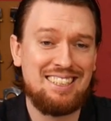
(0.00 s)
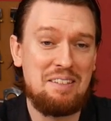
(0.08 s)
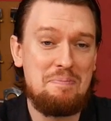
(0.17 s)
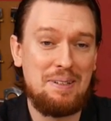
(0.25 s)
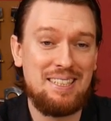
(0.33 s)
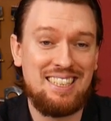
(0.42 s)

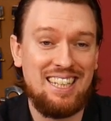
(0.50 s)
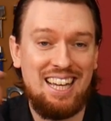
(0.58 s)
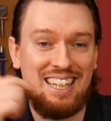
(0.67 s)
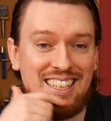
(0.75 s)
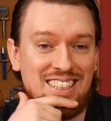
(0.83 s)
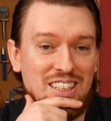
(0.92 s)
Simple as
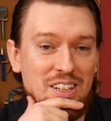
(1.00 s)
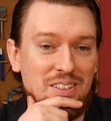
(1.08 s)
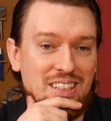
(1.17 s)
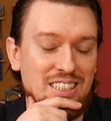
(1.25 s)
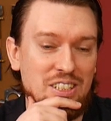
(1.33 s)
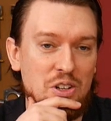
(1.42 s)
that. There's no
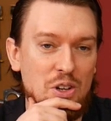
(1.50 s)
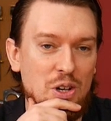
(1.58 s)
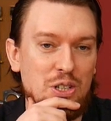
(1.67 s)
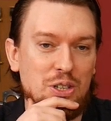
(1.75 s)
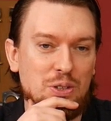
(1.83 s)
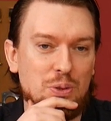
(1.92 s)
there's no
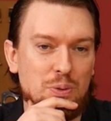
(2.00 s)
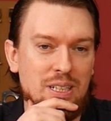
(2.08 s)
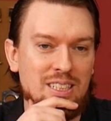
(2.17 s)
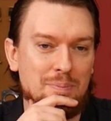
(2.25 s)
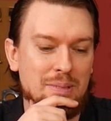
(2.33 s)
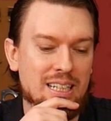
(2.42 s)
logical
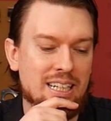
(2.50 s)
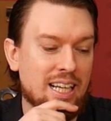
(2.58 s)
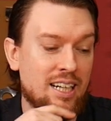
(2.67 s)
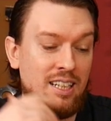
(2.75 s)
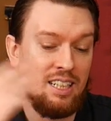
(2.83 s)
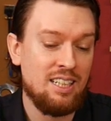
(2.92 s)
reason. But then
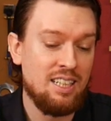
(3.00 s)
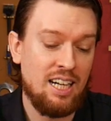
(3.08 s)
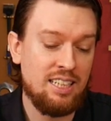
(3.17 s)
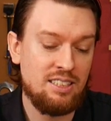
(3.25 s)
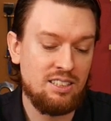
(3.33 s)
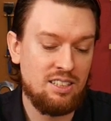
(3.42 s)
again,
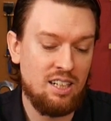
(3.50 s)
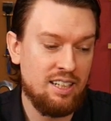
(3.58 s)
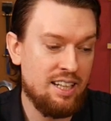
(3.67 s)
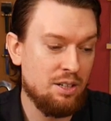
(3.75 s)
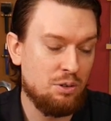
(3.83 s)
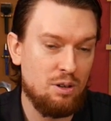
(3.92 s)
I didn't start
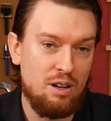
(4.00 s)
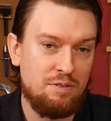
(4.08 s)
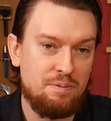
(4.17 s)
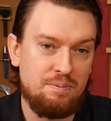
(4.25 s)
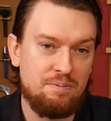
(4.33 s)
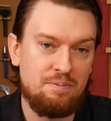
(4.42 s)

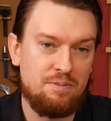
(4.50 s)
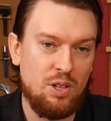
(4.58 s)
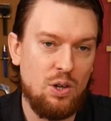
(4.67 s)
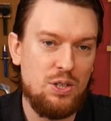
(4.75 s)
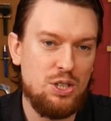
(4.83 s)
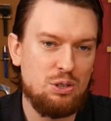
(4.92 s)
leathercraft for
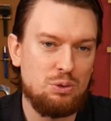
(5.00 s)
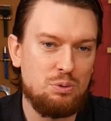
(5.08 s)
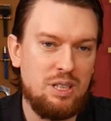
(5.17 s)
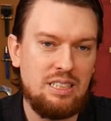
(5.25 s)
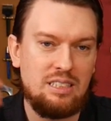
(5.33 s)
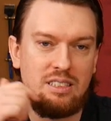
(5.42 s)
logical
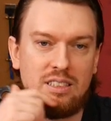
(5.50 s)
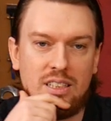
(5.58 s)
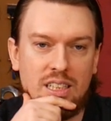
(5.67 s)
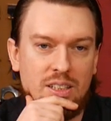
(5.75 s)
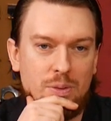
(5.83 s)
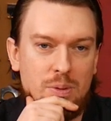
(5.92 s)
reasons.
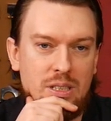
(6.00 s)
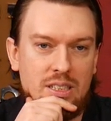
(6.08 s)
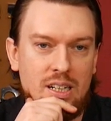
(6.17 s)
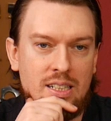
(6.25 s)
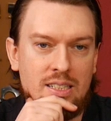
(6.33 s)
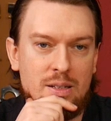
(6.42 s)
We
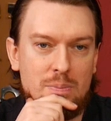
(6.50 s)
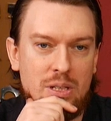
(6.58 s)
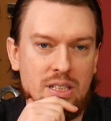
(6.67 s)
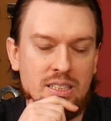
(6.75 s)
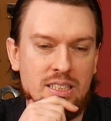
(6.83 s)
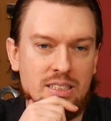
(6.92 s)
start it
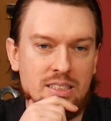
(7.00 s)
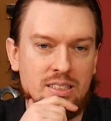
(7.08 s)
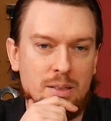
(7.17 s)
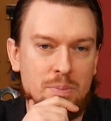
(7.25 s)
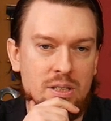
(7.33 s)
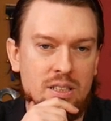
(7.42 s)
because it's
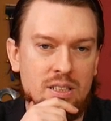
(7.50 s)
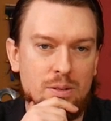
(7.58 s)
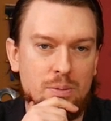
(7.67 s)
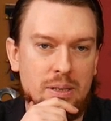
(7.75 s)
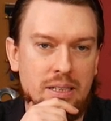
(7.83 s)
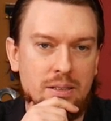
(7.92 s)
something
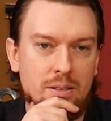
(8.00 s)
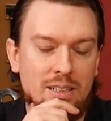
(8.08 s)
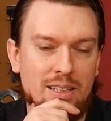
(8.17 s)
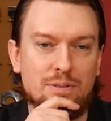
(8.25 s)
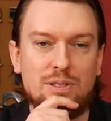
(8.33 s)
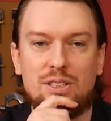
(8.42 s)
that we
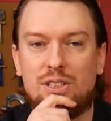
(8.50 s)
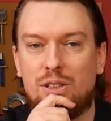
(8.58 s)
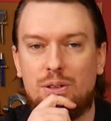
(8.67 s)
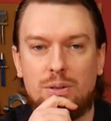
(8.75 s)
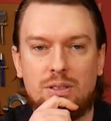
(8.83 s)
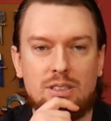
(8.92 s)
love to
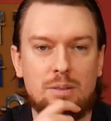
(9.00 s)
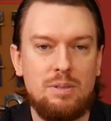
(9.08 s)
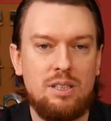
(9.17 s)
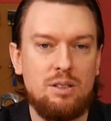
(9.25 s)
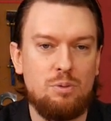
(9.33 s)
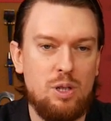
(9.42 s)
do and
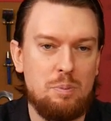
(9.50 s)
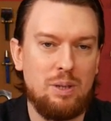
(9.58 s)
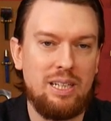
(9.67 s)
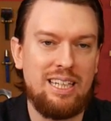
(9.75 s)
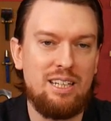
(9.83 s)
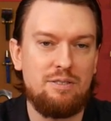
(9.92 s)
something that we
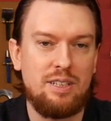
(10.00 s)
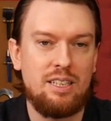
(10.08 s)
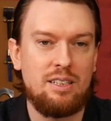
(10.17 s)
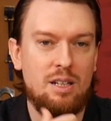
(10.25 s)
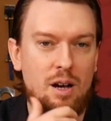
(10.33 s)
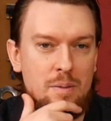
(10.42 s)
believe in
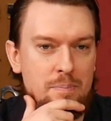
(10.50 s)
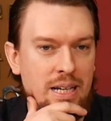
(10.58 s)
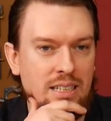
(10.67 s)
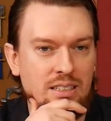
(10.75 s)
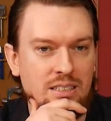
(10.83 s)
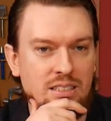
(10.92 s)
and, and
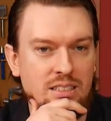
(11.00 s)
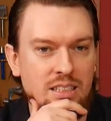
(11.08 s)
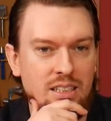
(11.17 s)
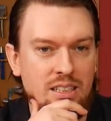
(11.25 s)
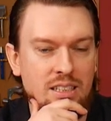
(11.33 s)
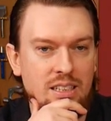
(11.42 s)
makes us
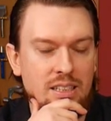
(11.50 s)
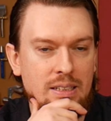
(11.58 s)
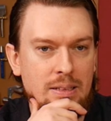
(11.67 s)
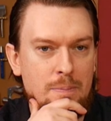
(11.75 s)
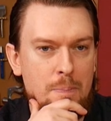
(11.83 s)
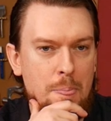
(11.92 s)
uh,
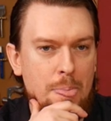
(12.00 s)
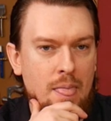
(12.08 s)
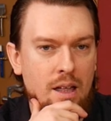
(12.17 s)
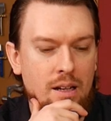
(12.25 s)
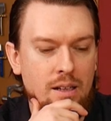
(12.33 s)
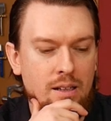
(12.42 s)

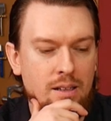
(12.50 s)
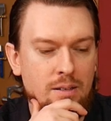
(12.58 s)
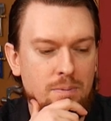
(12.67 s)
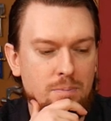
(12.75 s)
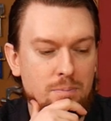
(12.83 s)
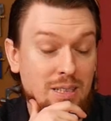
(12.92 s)

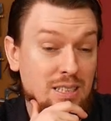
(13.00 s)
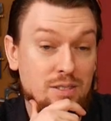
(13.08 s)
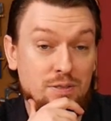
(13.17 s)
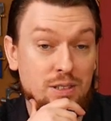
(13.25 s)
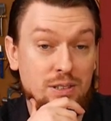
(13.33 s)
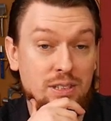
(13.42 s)
uh, makes
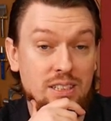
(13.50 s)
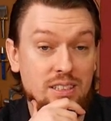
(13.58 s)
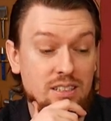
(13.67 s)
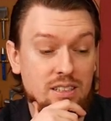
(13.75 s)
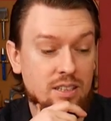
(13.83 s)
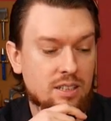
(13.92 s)
us feel
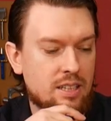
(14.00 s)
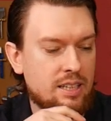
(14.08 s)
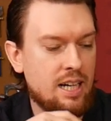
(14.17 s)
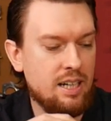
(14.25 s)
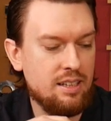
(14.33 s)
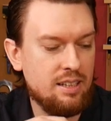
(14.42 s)
good. You know, and
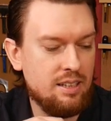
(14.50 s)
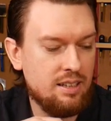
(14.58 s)
that